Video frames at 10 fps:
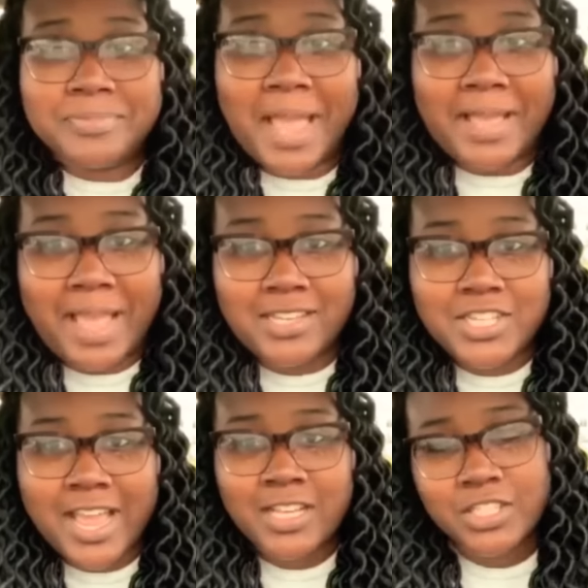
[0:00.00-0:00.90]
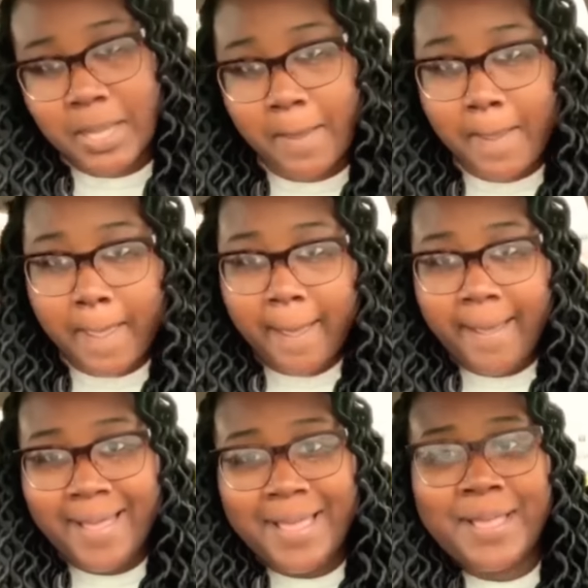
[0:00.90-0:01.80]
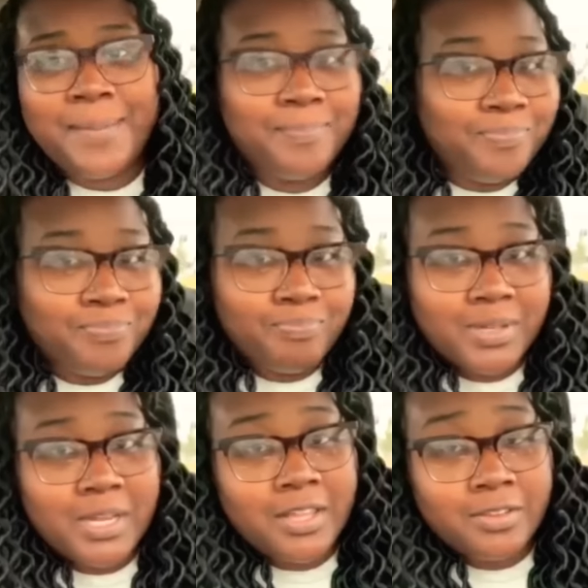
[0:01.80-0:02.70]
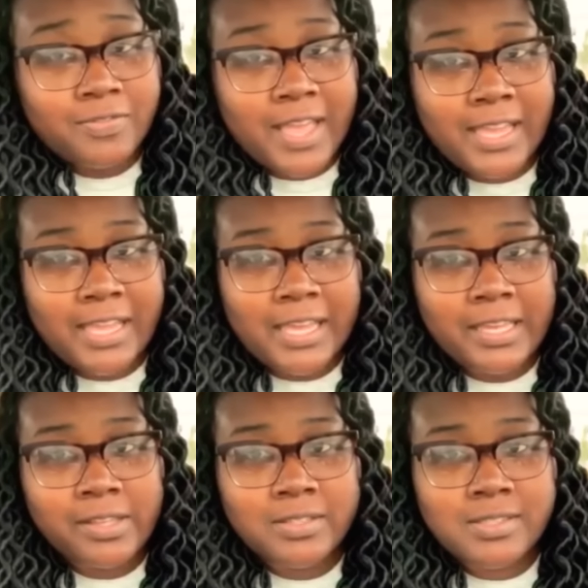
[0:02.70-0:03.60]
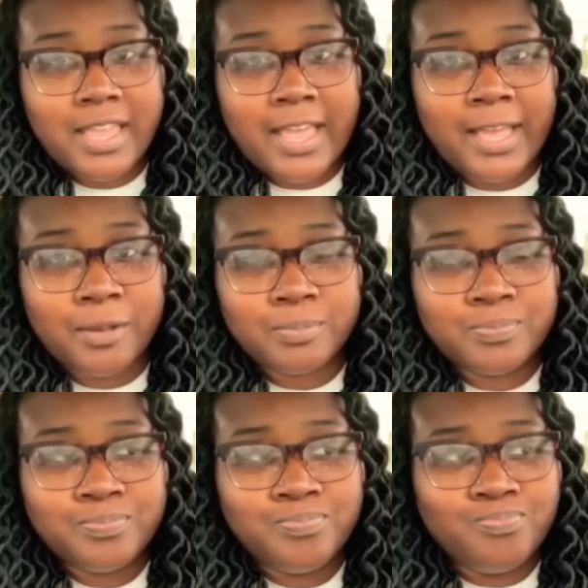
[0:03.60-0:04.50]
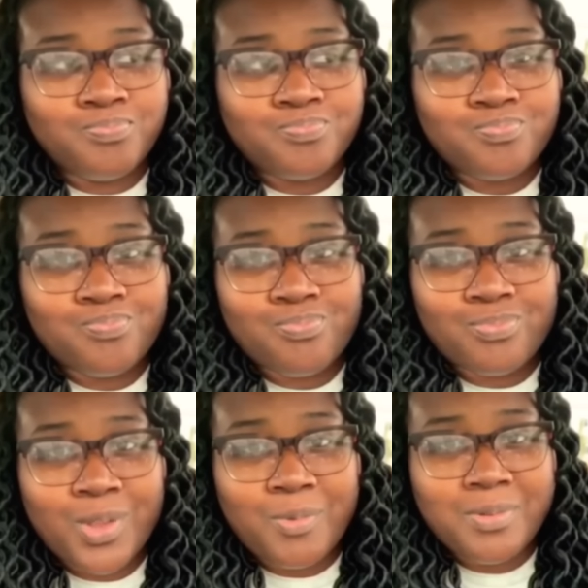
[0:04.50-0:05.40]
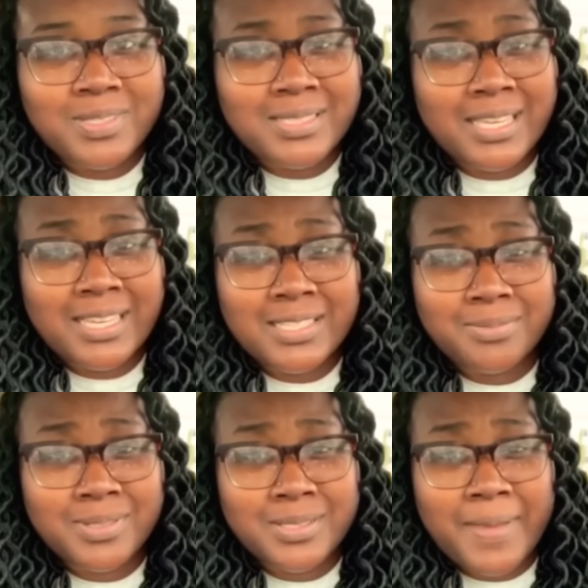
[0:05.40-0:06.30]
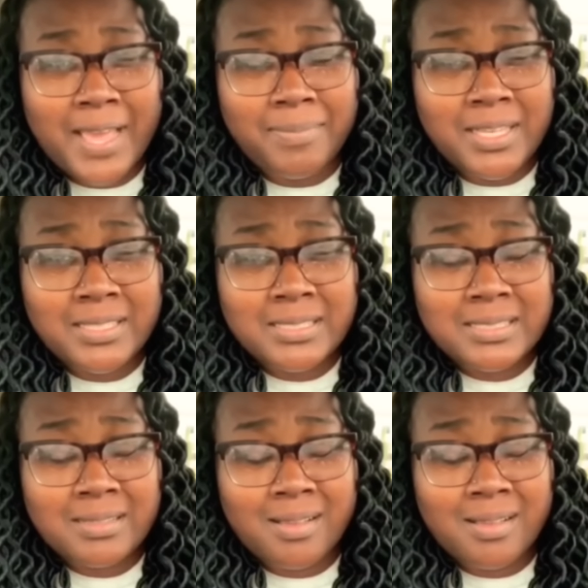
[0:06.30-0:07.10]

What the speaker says: I can't change it. But the other thing is that we was kids, we was babies.